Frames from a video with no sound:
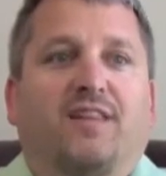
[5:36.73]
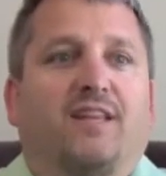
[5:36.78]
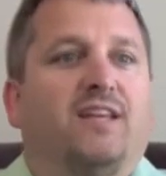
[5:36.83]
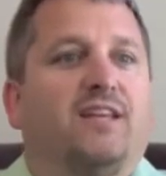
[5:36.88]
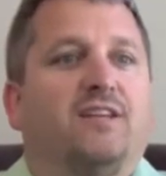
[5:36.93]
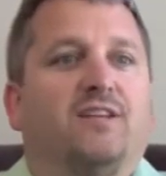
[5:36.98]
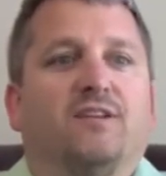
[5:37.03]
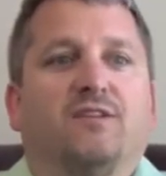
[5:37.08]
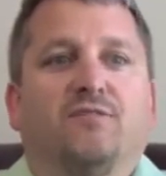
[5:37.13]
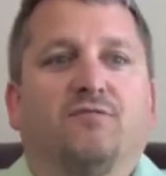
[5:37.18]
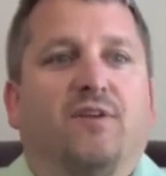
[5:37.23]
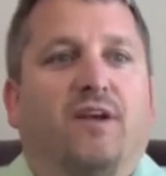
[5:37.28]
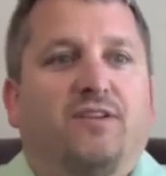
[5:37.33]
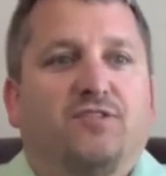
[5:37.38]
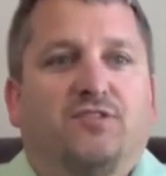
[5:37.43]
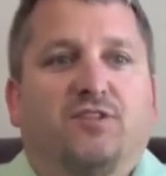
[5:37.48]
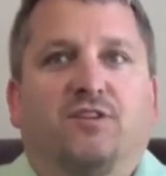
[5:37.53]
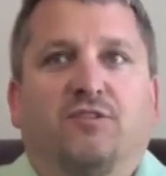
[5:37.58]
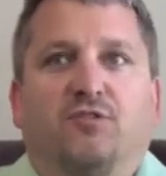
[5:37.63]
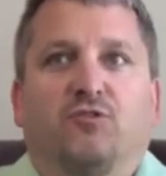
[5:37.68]
They need to
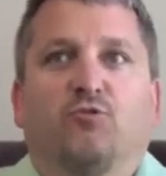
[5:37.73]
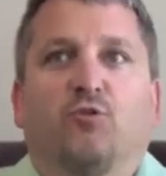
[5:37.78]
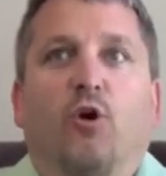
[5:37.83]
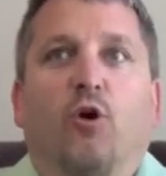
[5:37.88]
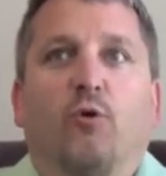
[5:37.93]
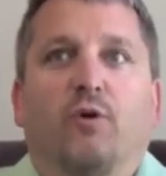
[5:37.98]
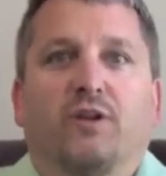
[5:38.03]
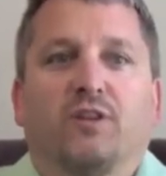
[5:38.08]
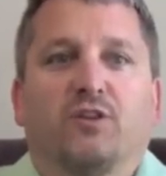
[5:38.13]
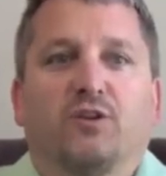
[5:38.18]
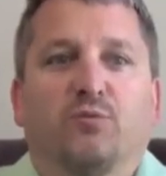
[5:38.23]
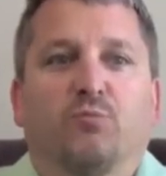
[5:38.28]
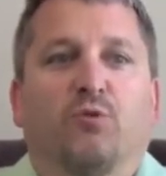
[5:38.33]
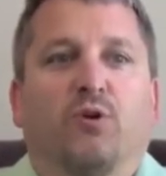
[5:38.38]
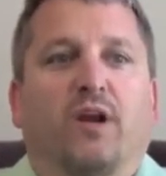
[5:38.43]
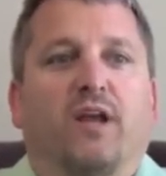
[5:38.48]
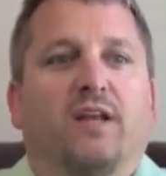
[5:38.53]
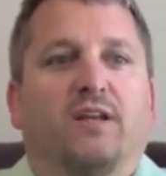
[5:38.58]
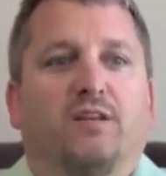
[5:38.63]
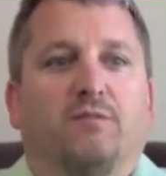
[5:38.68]
invest in growing their
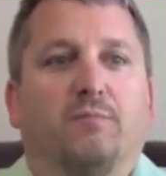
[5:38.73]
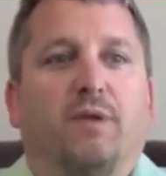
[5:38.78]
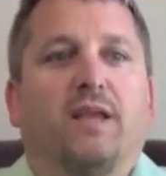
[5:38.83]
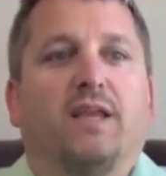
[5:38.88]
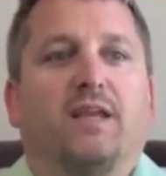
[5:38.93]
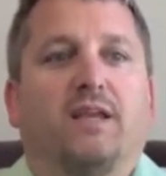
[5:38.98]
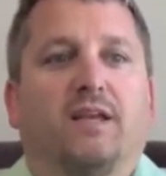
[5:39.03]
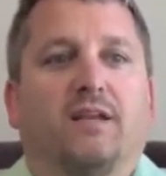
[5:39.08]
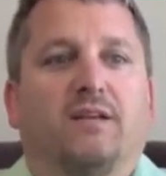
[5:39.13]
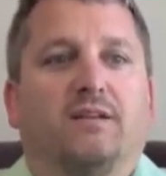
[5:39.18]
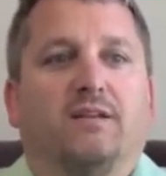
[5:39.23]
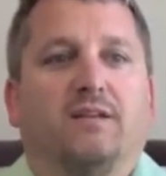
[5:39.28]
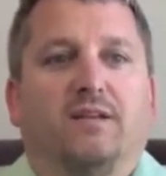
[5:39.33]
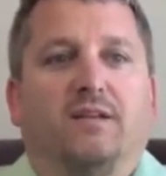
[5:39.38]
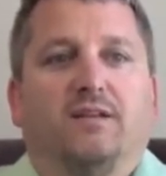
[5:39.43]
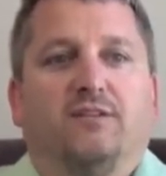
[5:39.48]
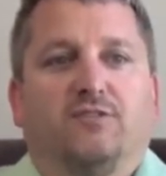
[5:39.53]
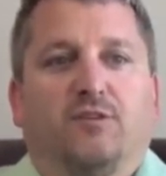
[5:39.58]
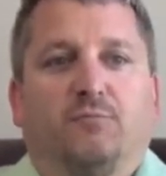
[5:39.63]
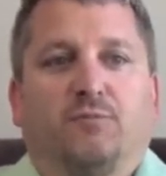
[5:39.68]
brand and making it
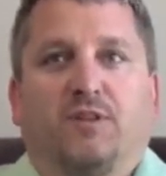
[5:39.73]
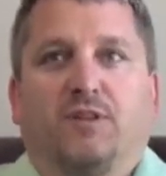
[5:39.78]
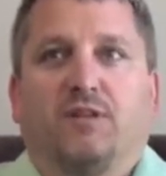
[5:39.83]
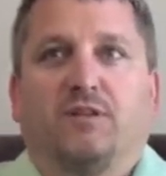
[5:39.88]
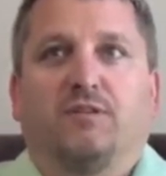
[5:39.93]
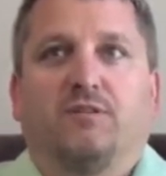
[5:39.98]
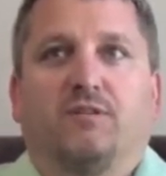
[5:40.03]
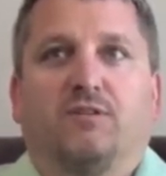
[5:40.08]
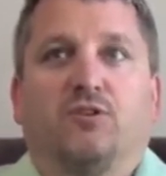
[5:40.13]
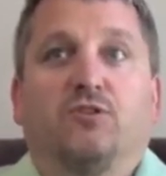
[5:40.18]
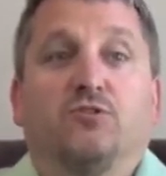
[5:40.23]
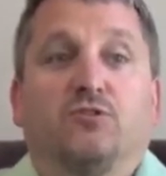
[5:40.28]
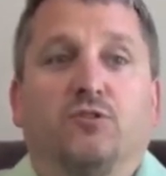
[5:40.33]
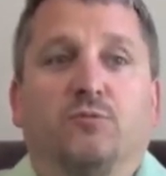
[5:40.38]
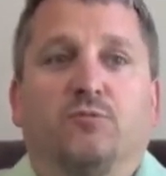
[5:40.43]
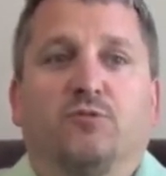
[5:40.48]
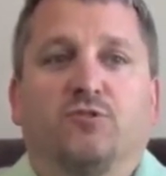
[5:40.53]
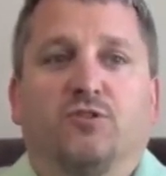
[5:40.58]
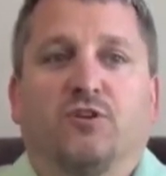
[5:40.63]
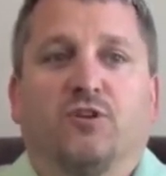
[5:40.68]
something that
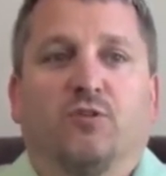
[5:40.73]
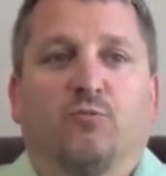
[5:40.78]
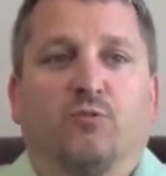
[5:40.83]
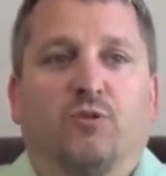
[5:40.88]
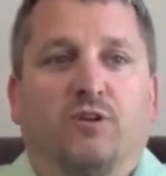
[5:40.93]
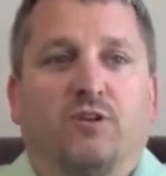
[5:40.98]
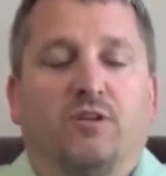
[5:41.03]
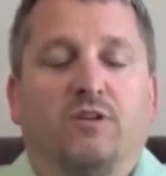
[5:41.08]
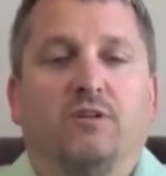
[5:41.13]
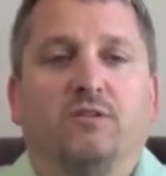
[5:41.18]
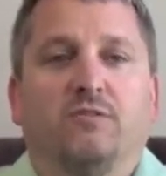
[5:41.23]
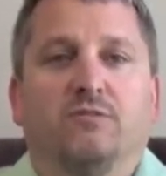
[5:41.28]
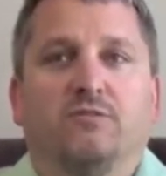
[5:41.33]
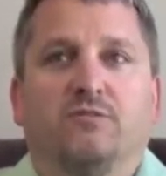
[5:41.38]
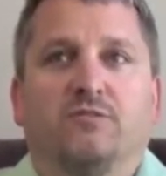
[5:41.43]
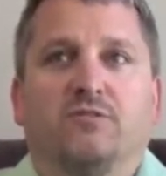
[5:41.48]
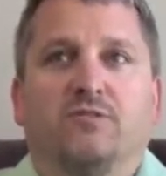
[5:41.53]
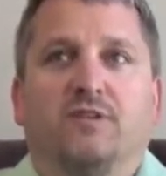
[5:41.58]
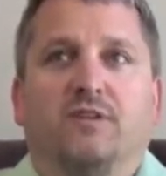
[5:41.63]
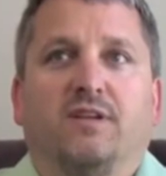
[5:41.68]
consumers are going to want to
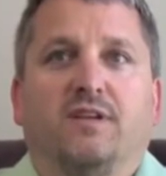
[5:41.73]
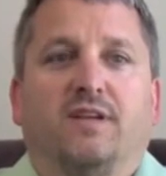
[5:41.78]
use.